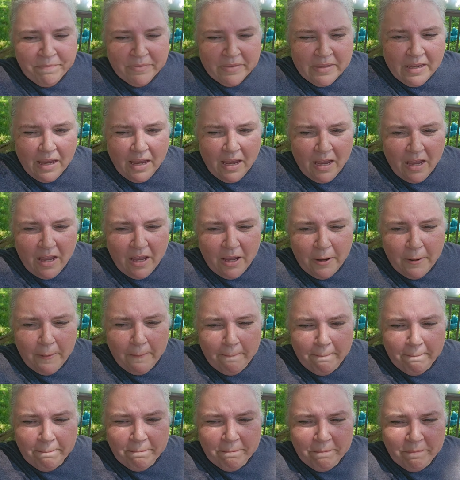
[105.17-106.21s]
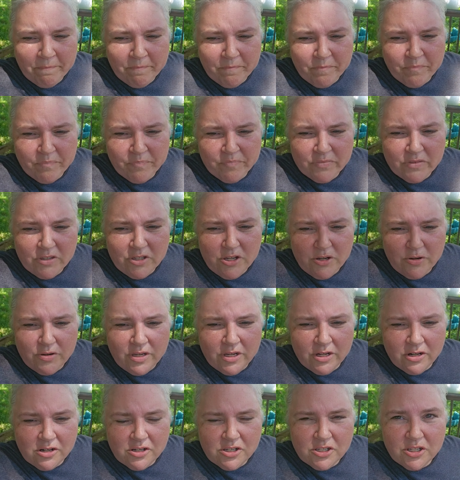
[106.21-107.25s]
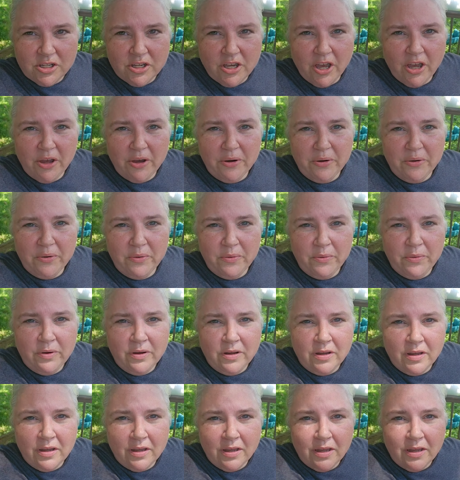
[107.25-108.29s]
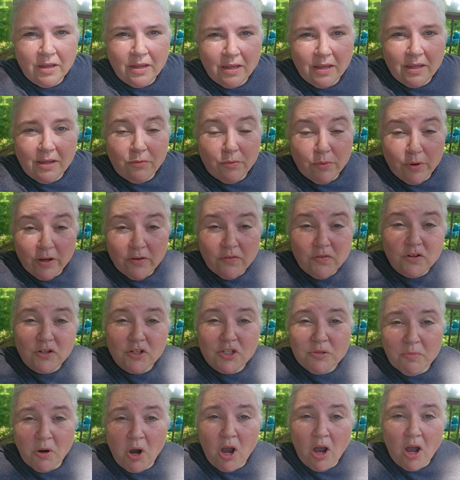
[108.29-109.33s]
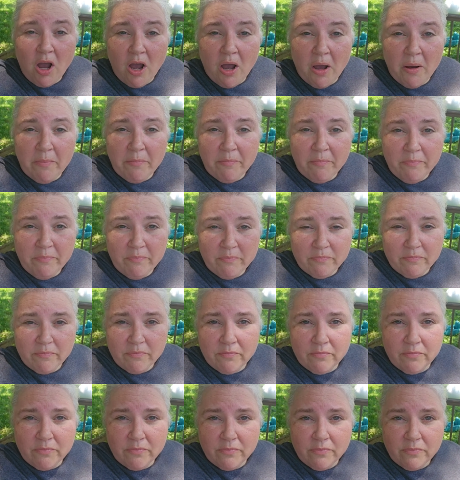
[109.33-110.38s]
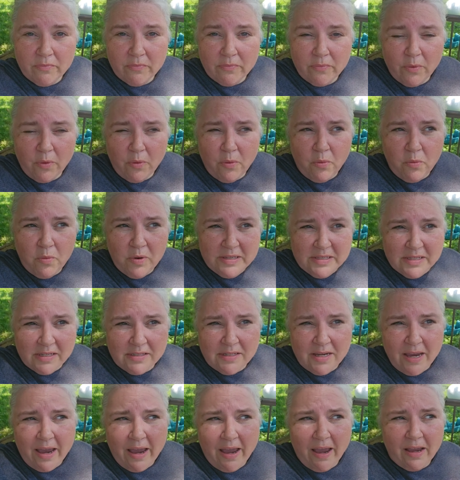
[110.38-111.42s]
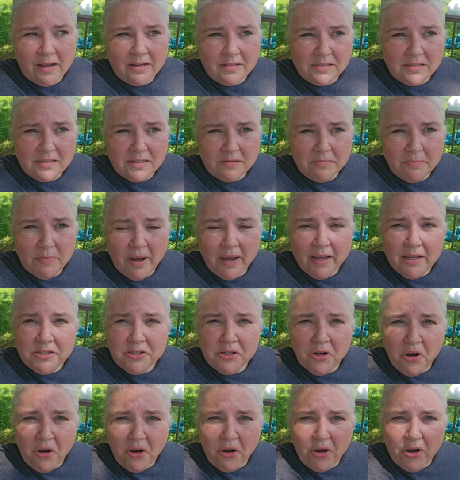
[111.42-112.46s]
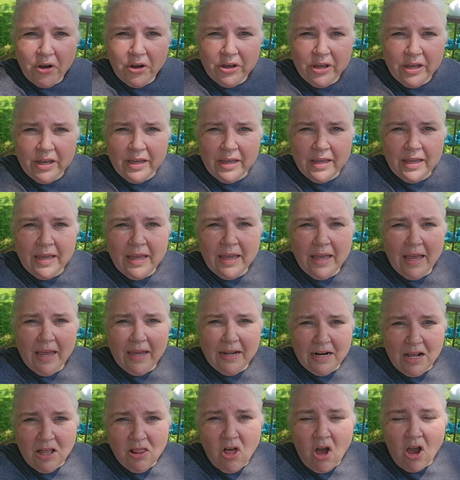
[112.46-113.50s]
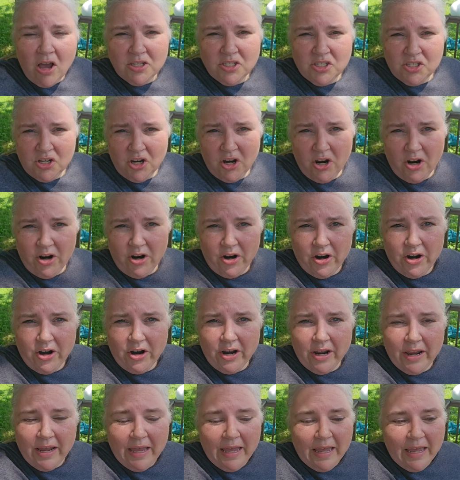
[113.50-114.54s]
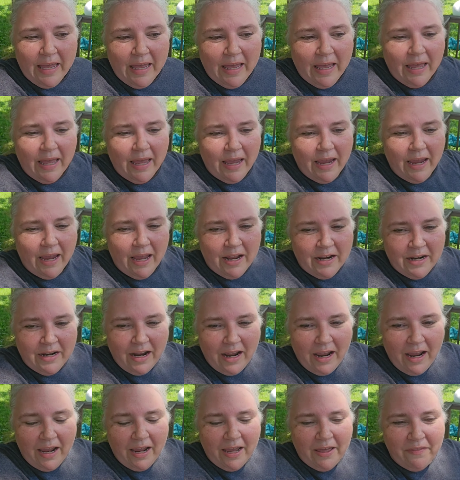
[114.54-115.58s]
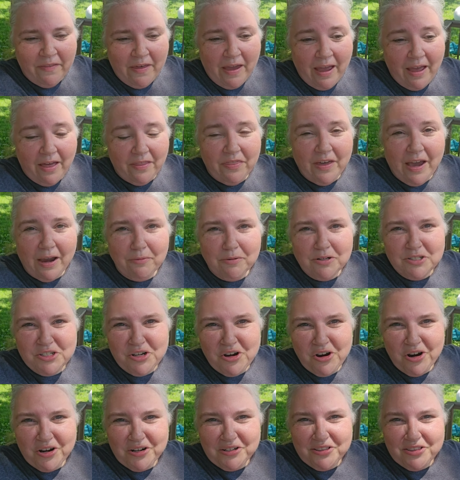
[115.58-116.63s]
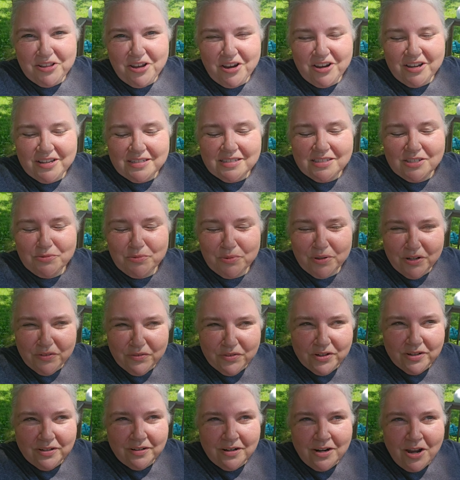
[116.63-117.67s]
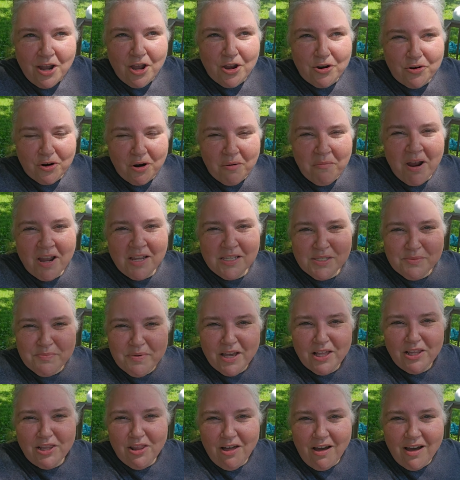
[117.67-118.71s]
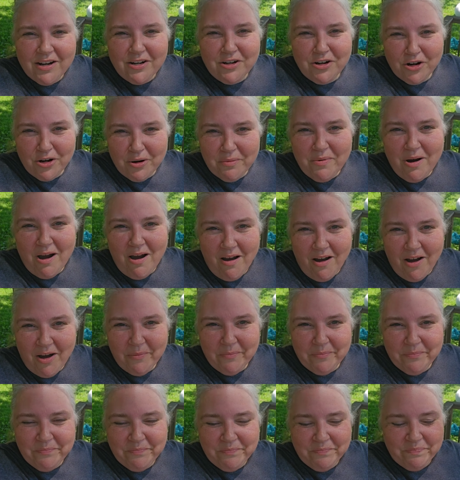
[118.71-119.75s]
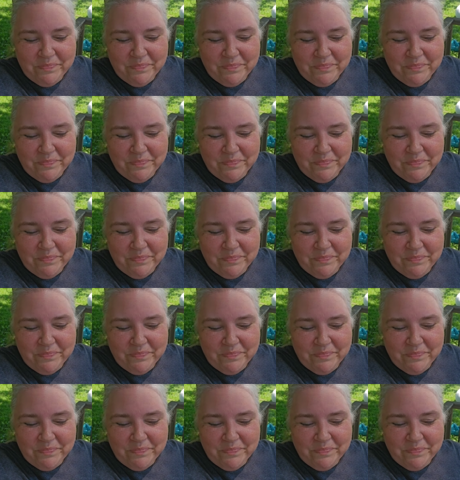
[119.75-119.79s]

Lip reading: 2 years ago, River's mom was attacked by a dog, and I lost her. And that was a hard loss. River reminds me a lot of her mom.